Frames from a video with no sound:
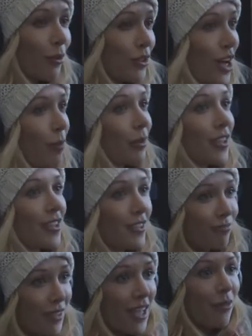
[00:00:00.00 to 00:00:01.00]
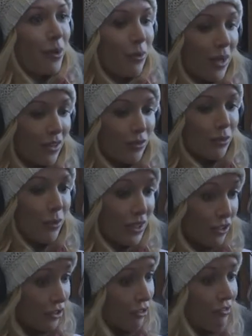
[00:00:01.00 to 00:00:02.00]
We were topless, and we
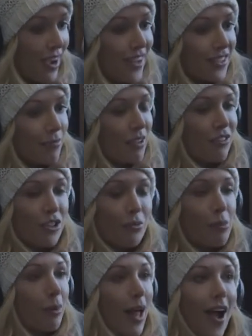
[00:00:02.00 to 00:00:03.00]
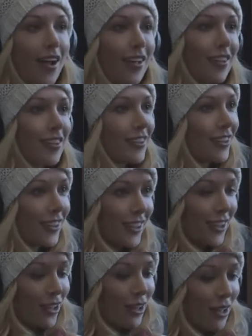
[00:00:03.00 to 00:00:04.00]
went so fast that my vision went black, and
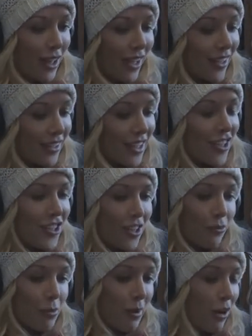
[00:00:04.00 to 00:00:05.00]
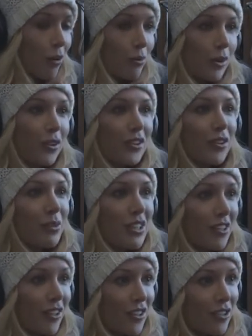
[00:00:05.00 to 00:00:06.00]
they cut the engine, and we barrel rolled, and we
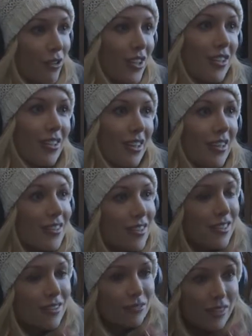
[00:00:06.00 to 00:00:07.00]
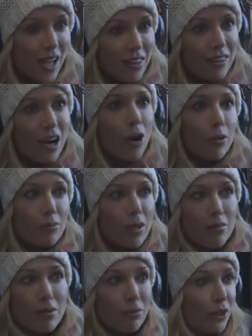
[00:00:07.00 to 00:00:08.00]
did all these crazy things that I thought would
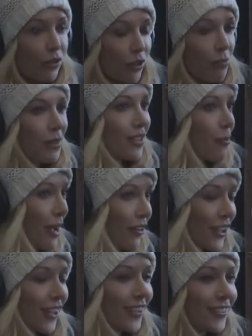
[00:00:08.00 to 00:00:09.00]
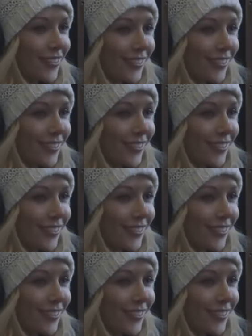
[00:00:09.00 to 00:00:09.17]
make me puke, but somehow didn't.